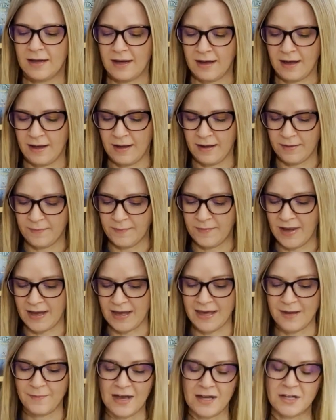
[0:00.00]
I
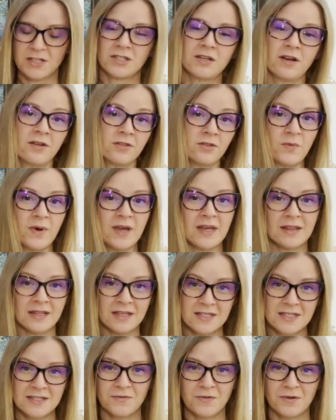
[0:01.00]
am actually on the wait
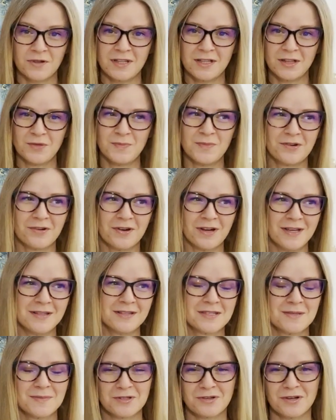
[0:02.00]
list for the Illumicrate
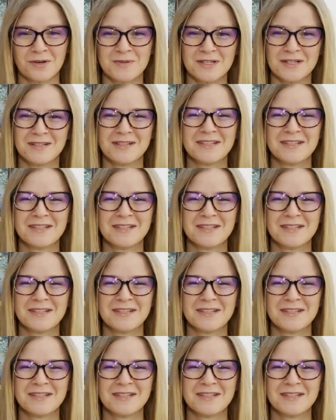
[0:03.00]
subscription.